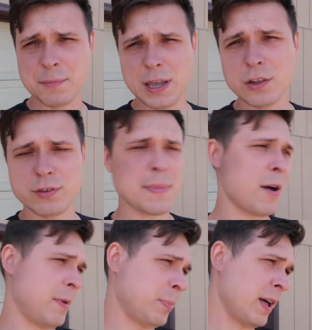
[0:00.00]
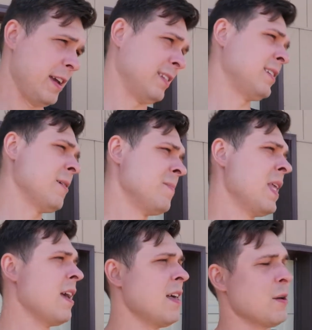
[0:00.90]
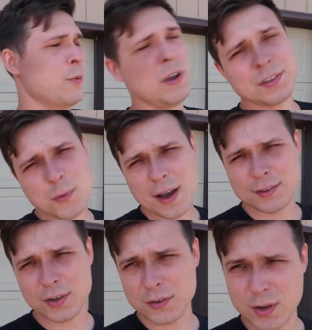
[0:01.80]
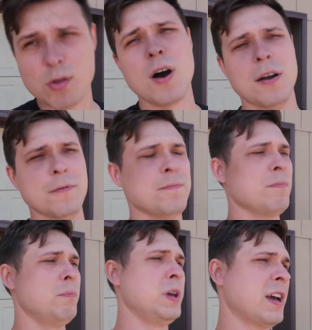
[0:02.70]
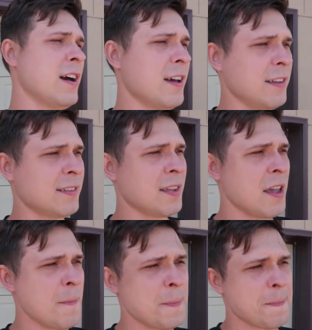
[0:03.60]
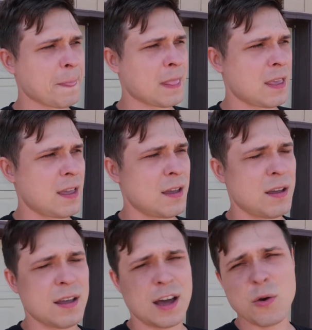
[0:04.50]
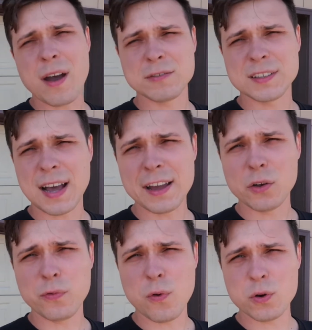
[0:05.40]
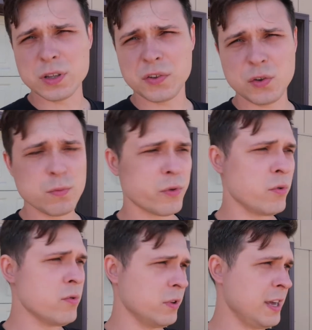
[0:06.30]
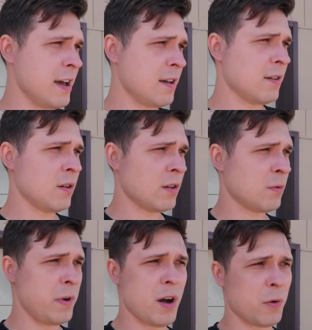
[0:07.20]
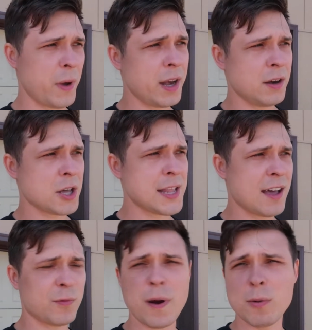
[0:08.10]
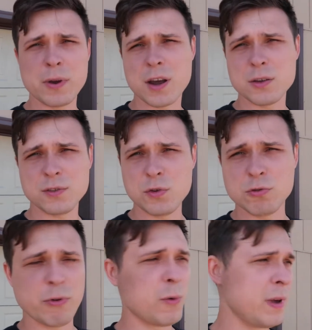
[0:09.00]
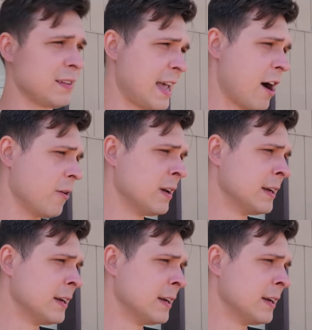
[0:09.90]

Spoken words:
engine mount replaced. Reason why it took so long, because I don't have the title for the Subaru yet. We are waiting on that. It's probably another 2-3 weeks out,